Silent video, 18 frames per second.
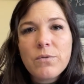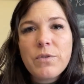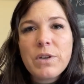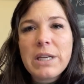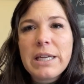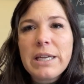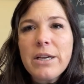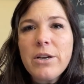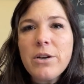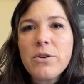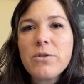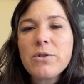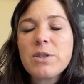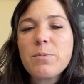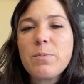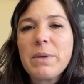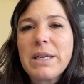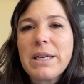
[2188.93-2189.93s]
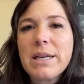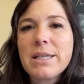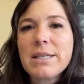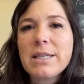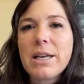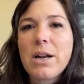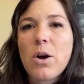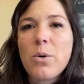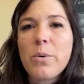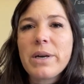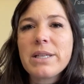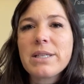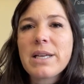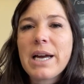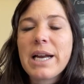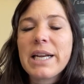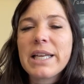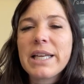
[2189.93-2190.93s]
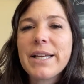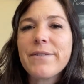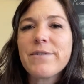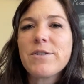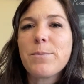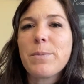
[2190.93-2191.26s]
videos because it always kind of gives